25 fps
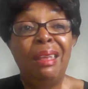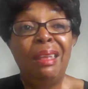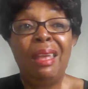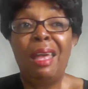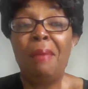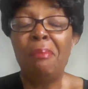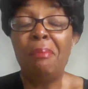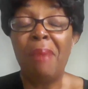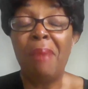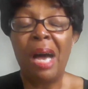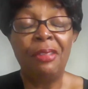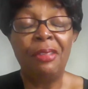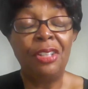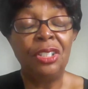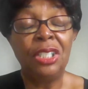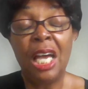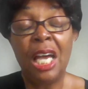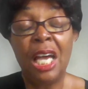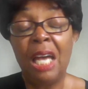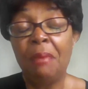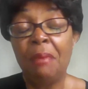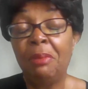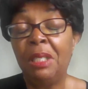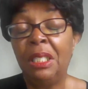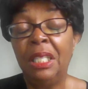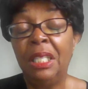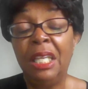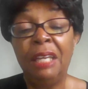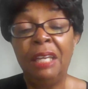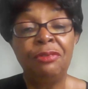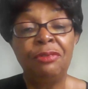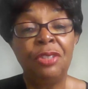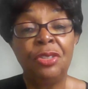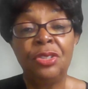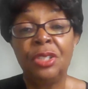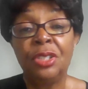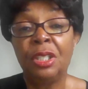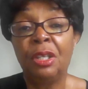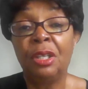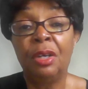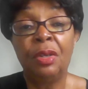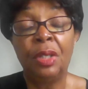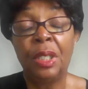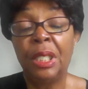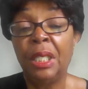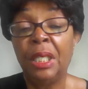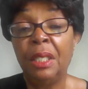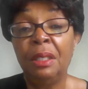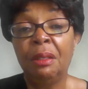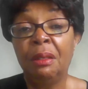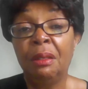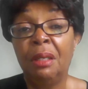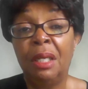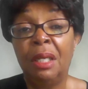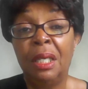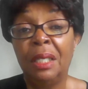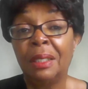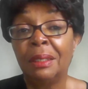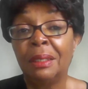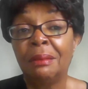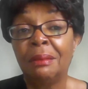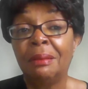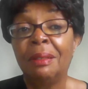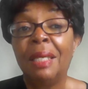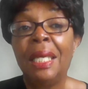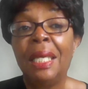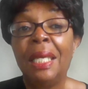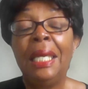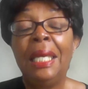And by the time he left us to go to kindergarten,